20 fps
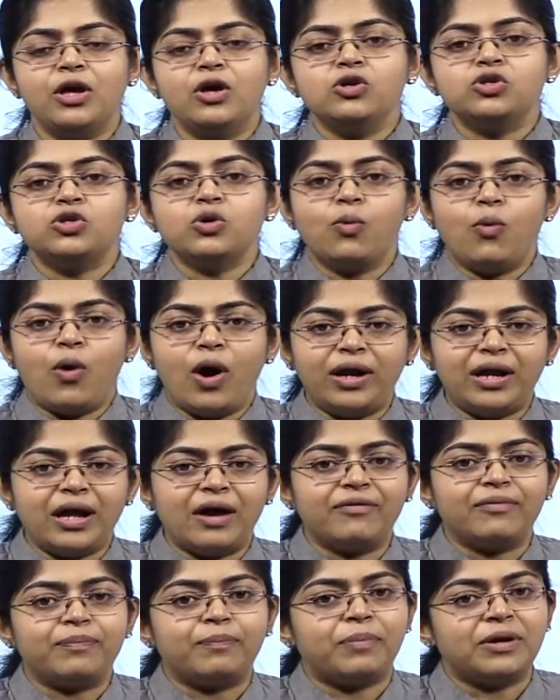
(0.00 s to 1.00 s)
So, what
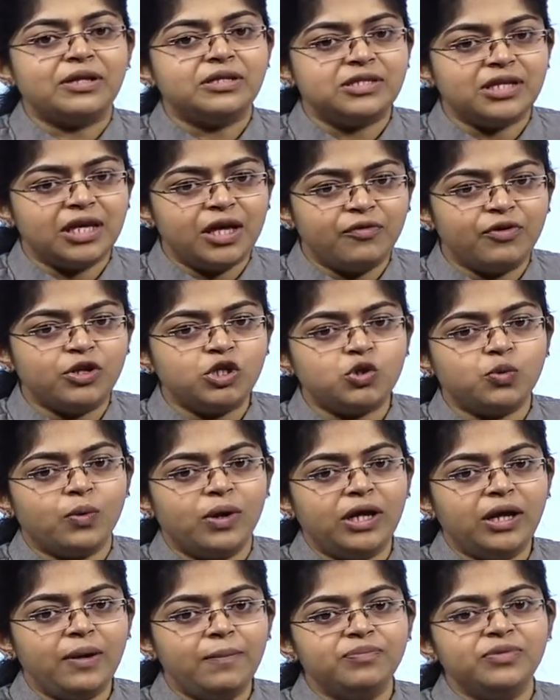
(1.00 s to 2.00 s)
happens?
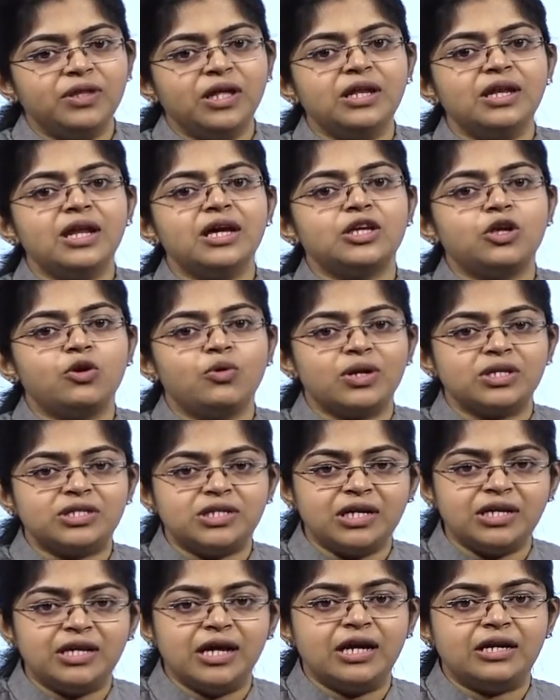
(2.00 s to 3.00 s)
Eventually, the
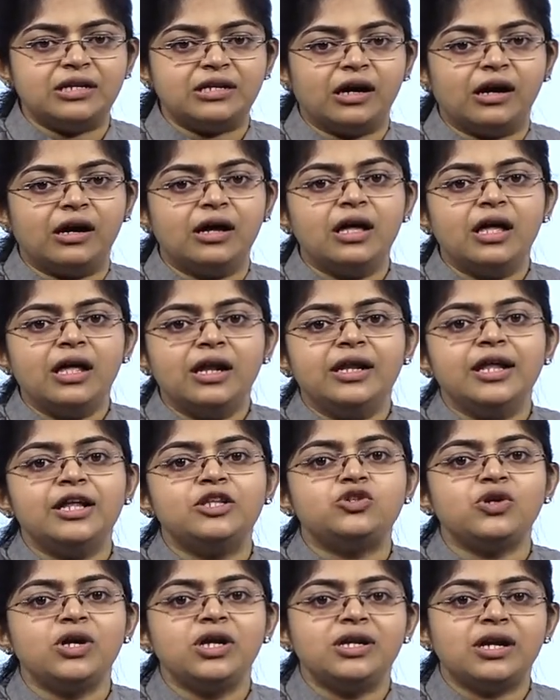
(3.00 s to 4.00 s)
inaccuracy data
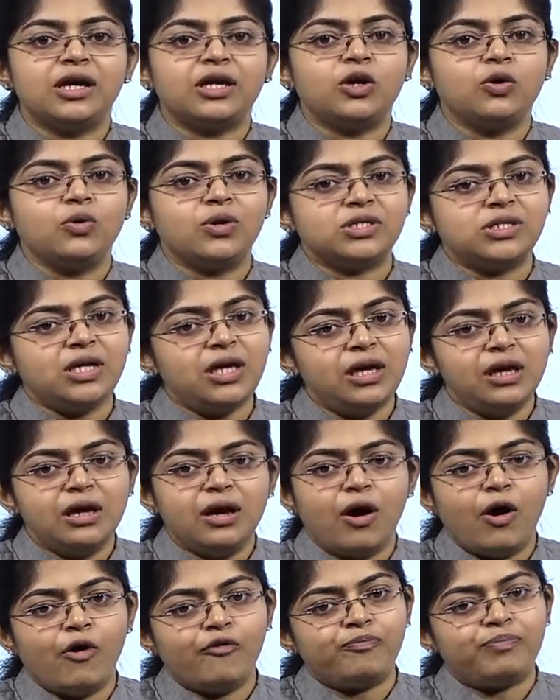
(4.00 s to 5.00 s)
leads to inaccuracy
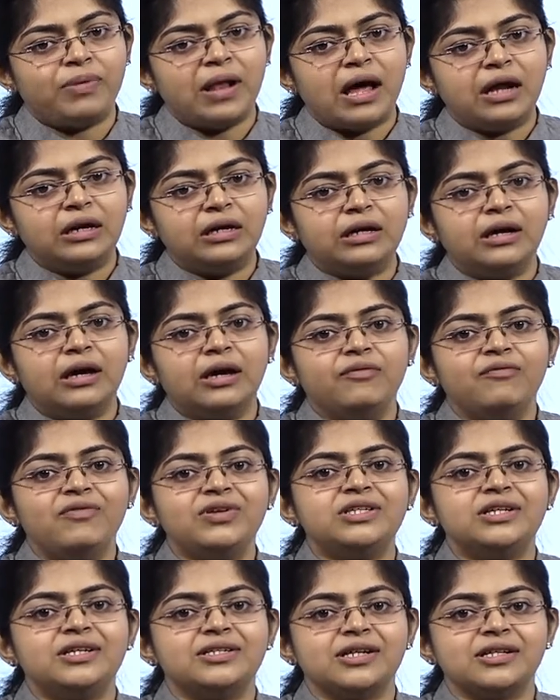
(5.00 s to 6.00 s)
of planning, which
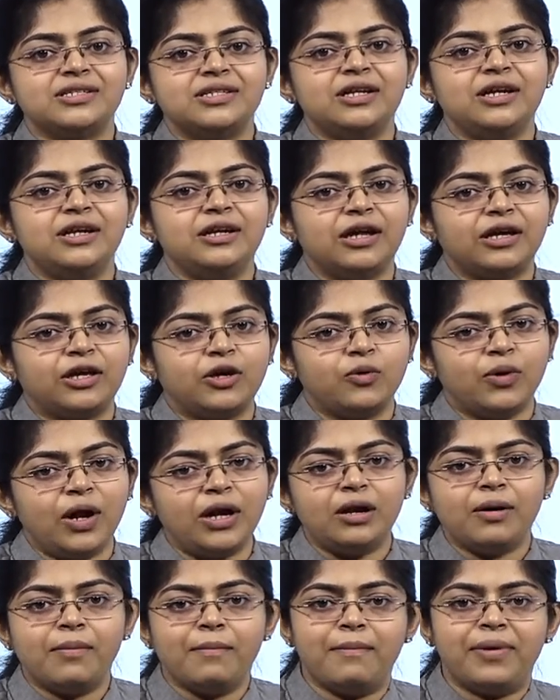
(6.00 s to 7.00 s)
results in inaccurate
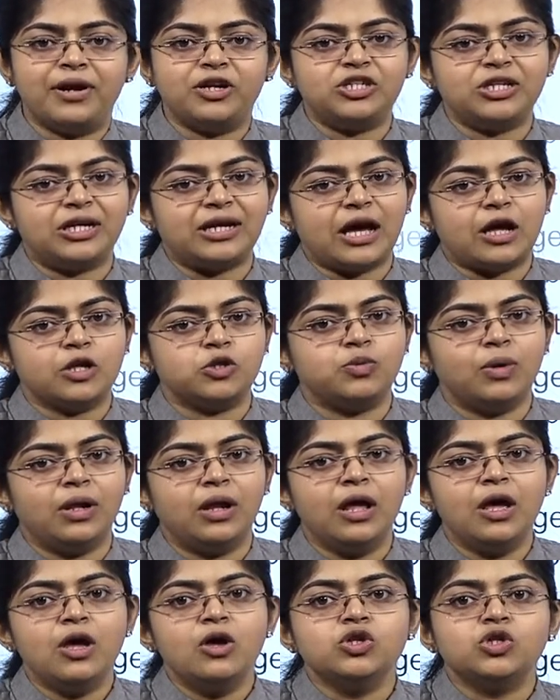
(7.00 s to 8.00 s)
budget as well.
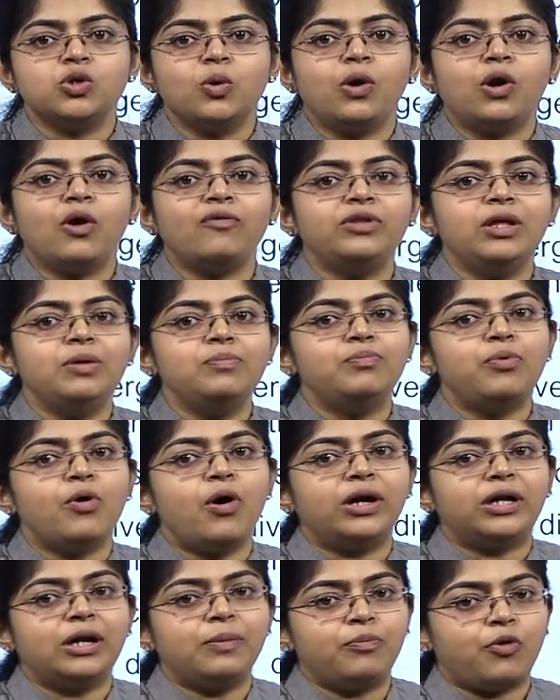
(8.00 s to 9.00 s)
So one of the
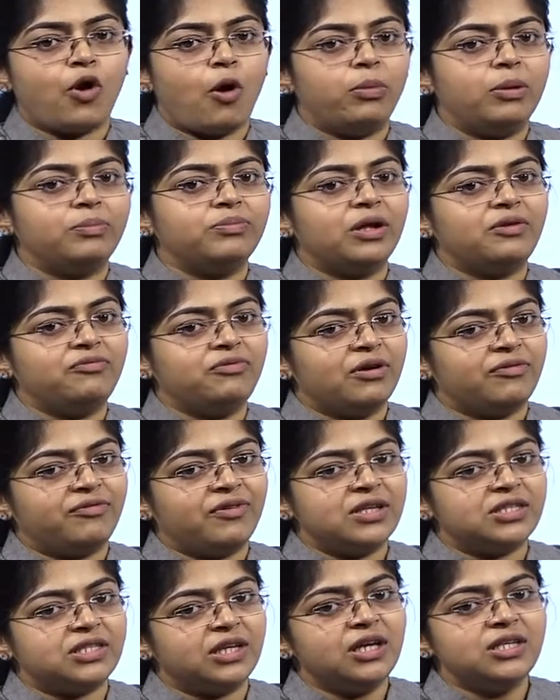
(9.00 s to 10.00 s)
important problem that we are
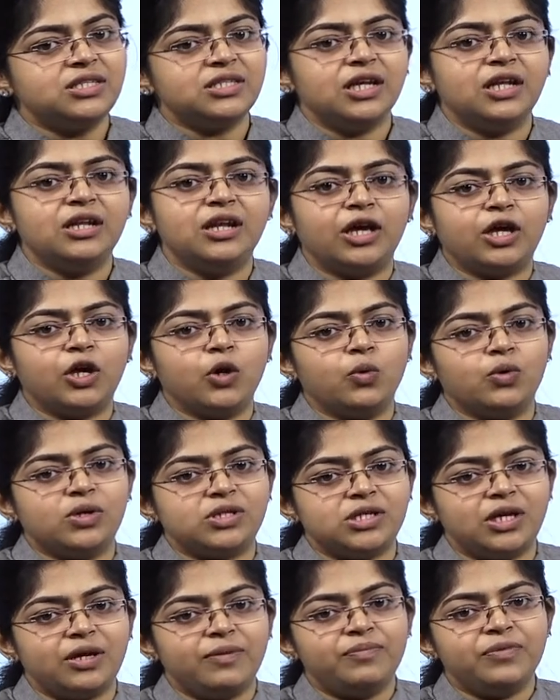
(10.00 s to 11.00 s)
facing is
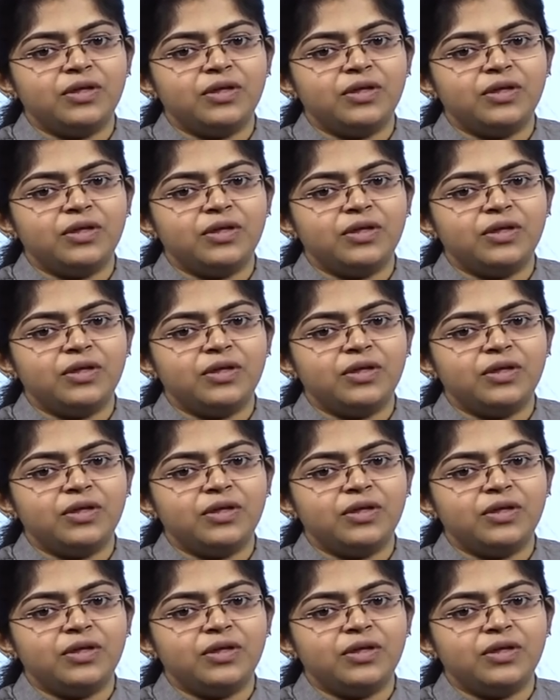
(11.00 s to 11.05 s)
inaccuracy.